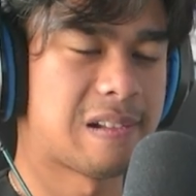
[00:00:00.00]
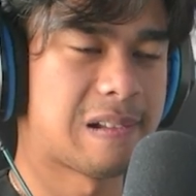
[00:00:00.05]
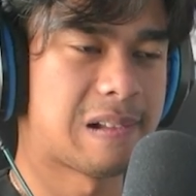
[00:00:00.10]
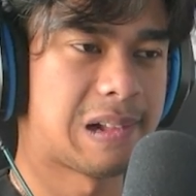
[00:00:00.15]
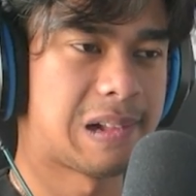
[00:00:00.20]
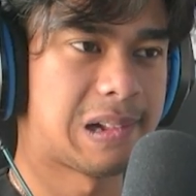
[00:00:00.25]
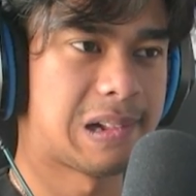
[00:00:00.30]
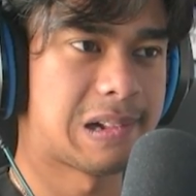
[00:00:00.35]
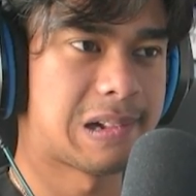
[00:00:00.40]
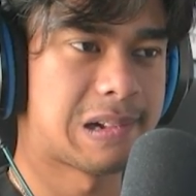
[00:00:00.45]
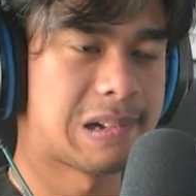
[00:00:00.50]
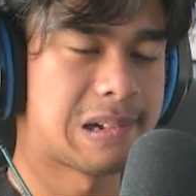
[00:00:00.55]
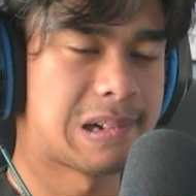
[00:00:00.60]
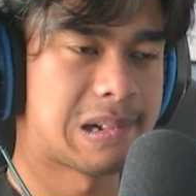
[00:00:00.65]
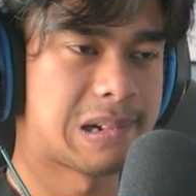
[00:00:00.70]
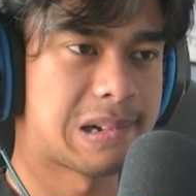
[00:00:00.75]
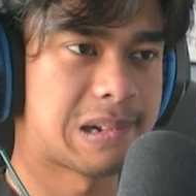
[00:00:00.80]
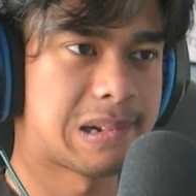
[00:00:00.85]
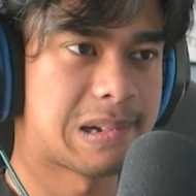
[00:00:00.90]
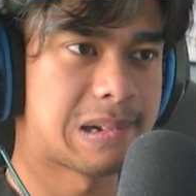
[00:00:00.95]

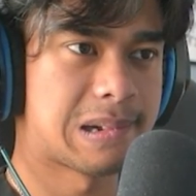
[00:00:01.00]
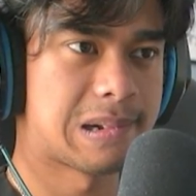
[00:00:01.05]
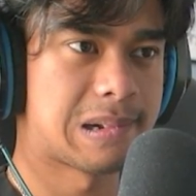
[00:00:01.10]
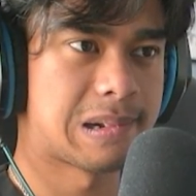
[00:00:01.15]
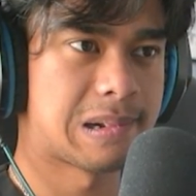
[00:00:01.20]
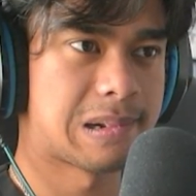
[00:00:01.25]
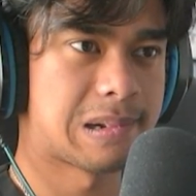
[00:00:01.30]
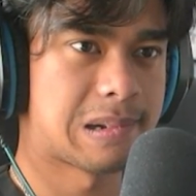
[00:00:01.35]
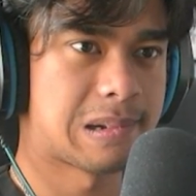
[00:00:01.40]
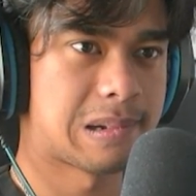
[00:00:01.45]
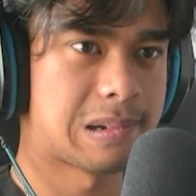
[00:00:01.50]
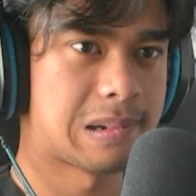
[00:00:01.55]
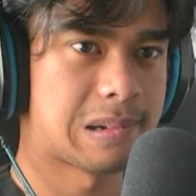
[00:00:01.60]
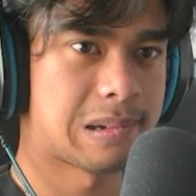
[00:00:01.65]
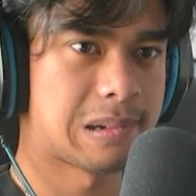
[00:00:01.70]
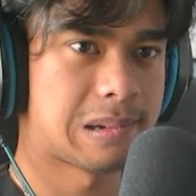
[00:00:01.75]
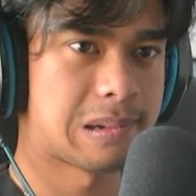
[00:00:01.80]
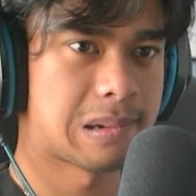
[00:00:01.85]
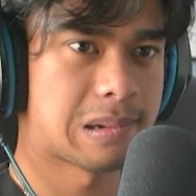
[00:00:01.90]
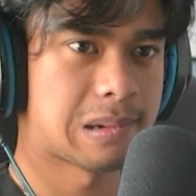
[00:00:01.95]

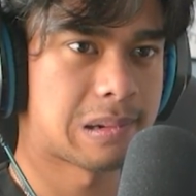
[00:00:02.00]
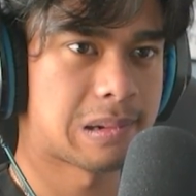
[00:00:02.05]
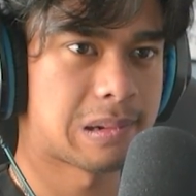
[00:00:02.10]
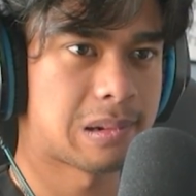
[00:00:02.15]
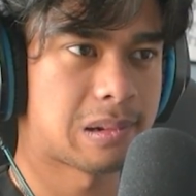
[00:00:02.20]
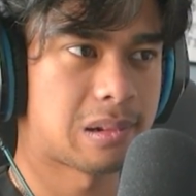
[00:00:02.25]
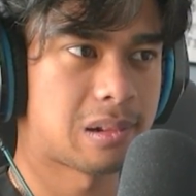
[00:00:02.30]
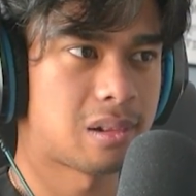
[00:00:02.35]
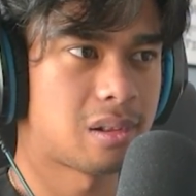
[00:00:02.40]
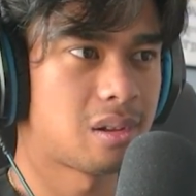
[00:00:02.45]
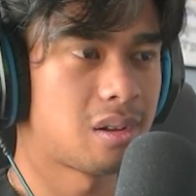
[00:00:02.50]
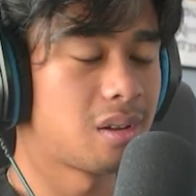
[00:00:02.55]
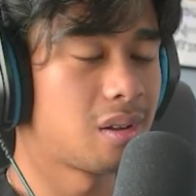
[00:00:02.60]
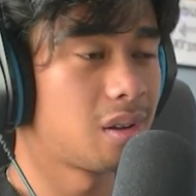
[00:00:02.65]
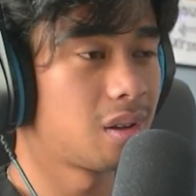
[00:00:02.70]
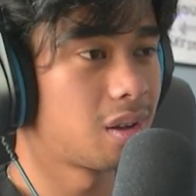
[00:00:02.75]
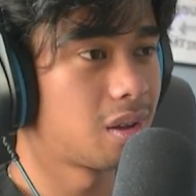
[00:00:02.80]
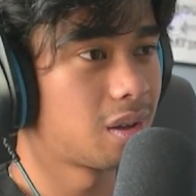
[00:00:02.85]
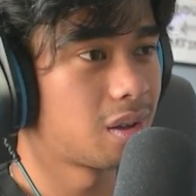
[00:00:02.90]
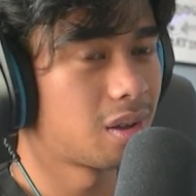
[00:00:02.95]

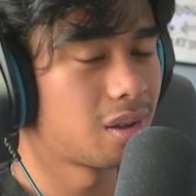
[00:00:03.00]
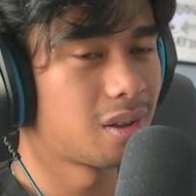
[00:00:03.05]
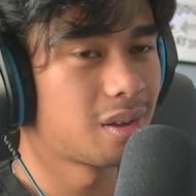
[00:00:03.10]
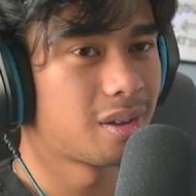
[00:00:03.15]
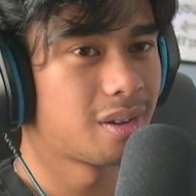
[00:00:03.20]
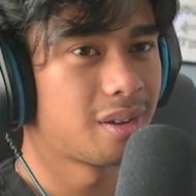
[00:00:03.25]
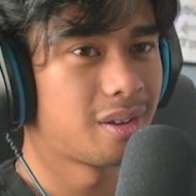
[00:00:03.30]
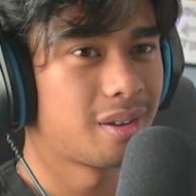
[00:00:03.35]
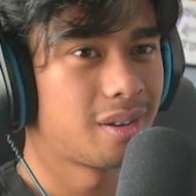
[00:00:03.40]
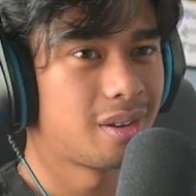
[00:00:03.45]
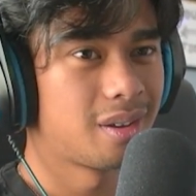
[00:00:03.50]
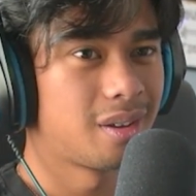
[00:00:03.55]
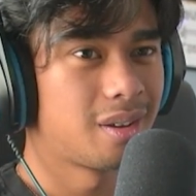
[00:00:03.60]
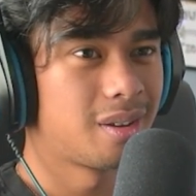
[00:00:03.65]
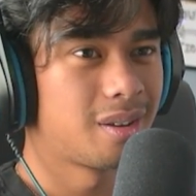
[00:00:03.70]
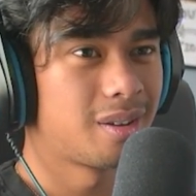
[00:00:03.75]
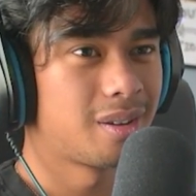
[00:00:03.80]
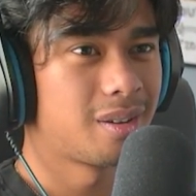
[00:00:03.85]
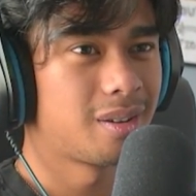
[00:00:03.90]
[no speech]